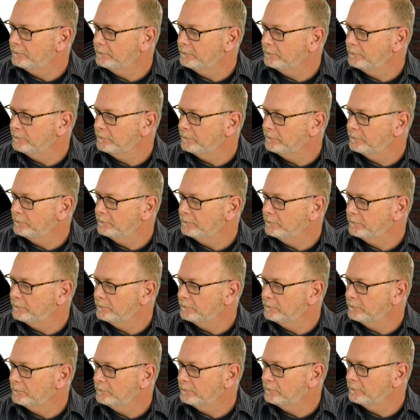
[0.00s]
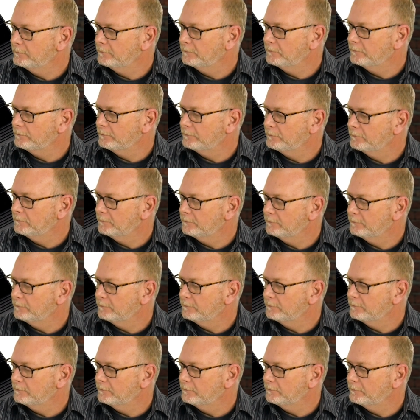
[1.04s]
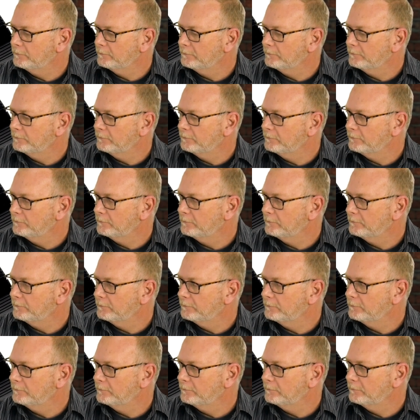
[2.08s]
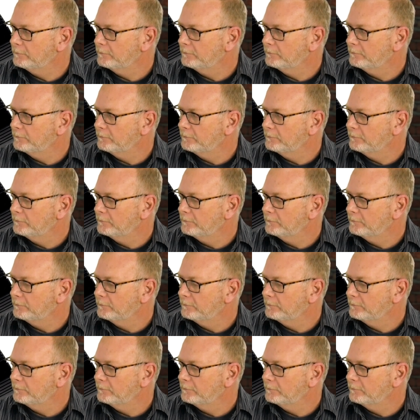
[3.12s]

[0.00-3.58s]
(not speaking)